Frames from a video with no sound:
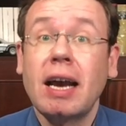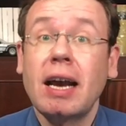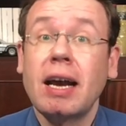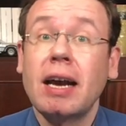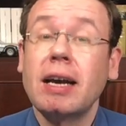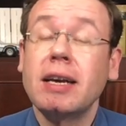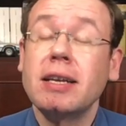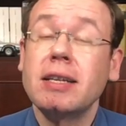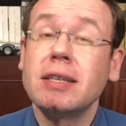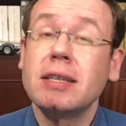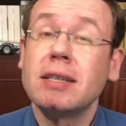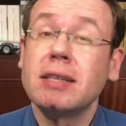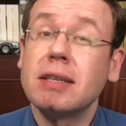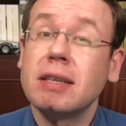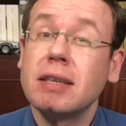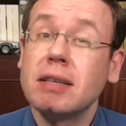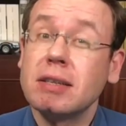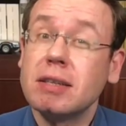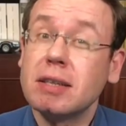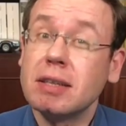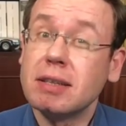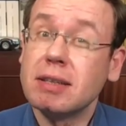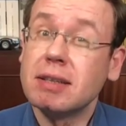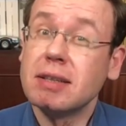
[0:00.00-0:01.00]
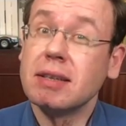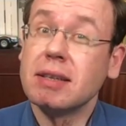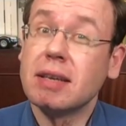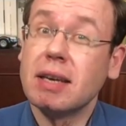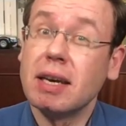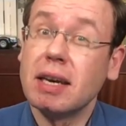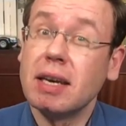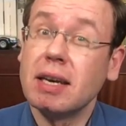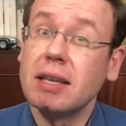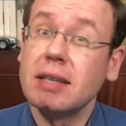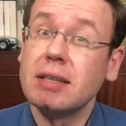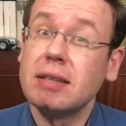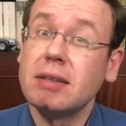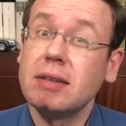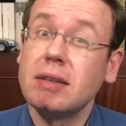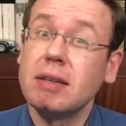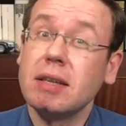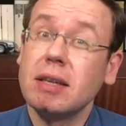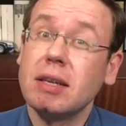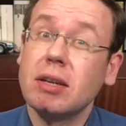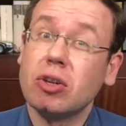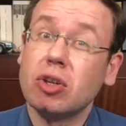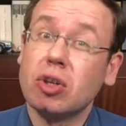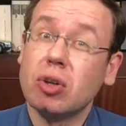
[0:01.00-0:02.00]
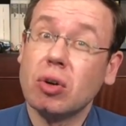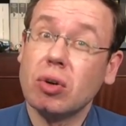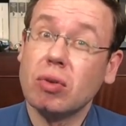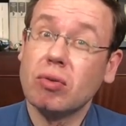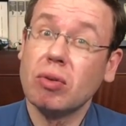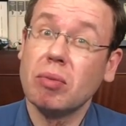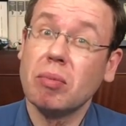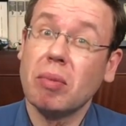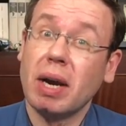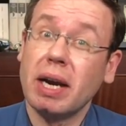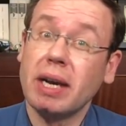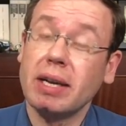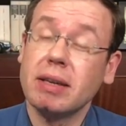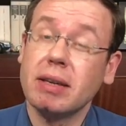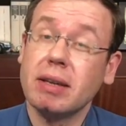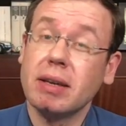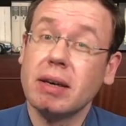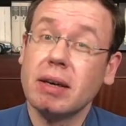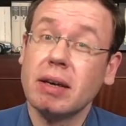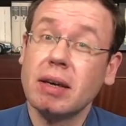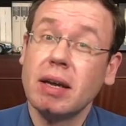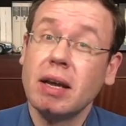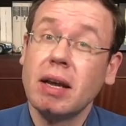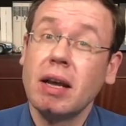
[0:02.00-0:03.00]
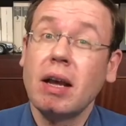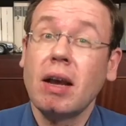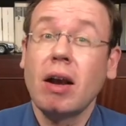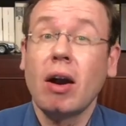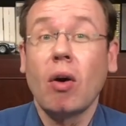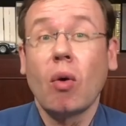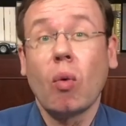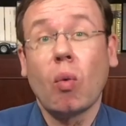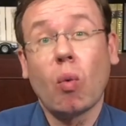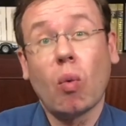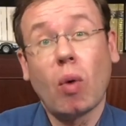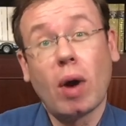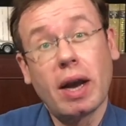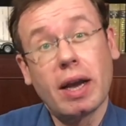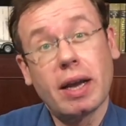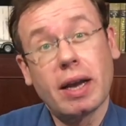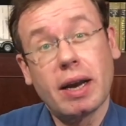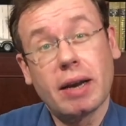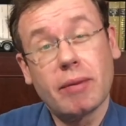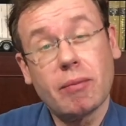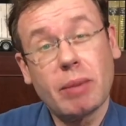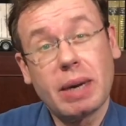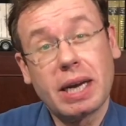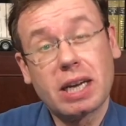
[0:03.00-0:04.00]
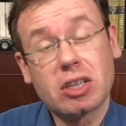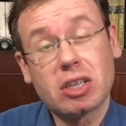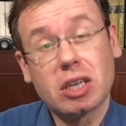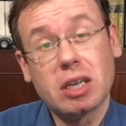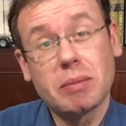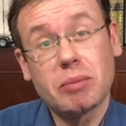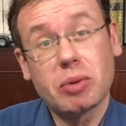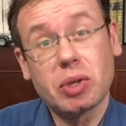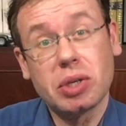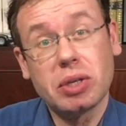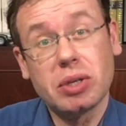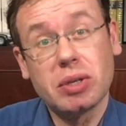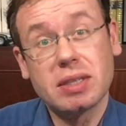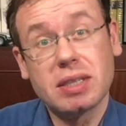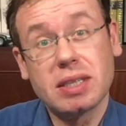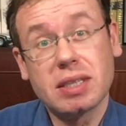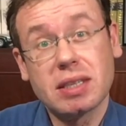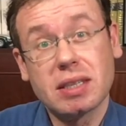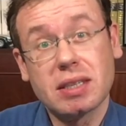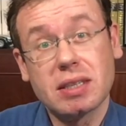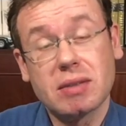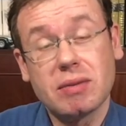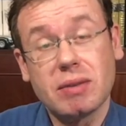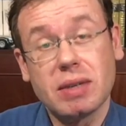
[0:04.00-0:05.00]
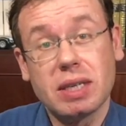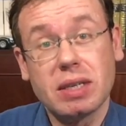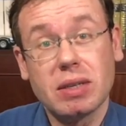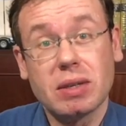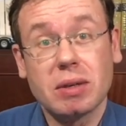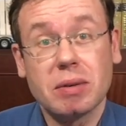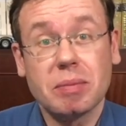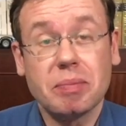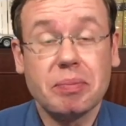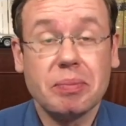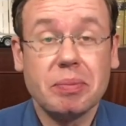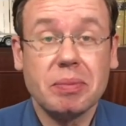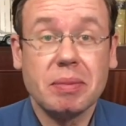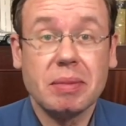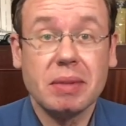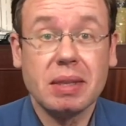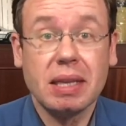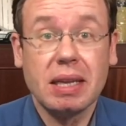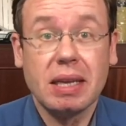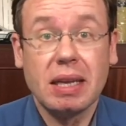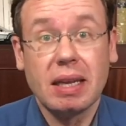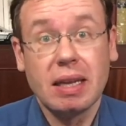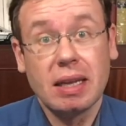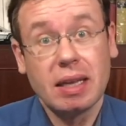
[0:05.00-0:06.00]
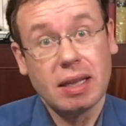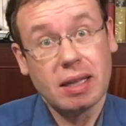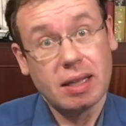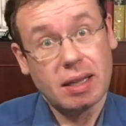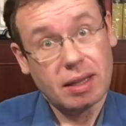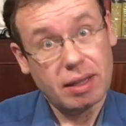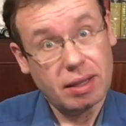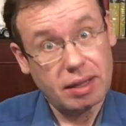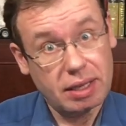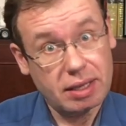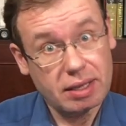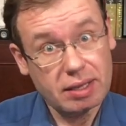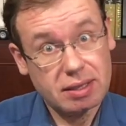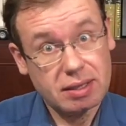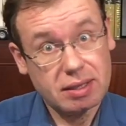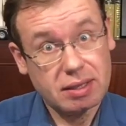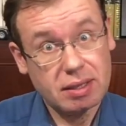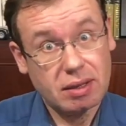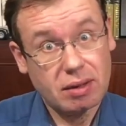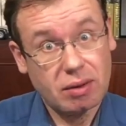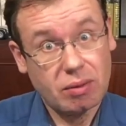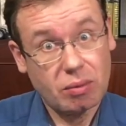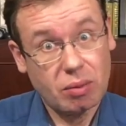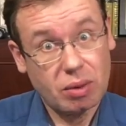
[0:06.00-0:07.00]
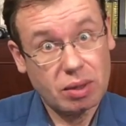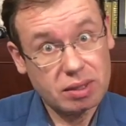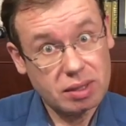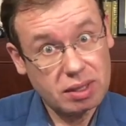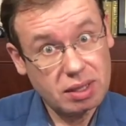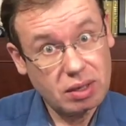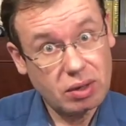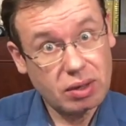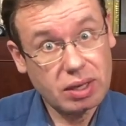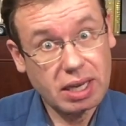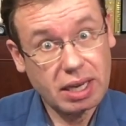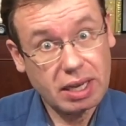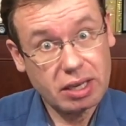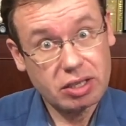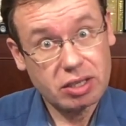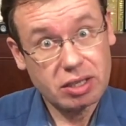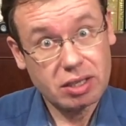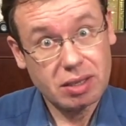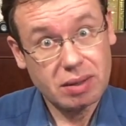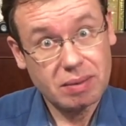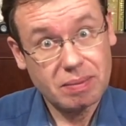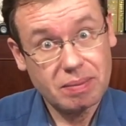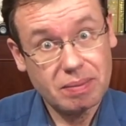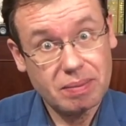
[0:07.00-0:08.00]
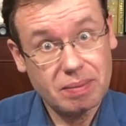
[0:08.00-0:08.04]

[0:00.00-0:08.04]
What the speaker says: And just in case you need a short reminder why I'm actually producing this video, this was the occasion.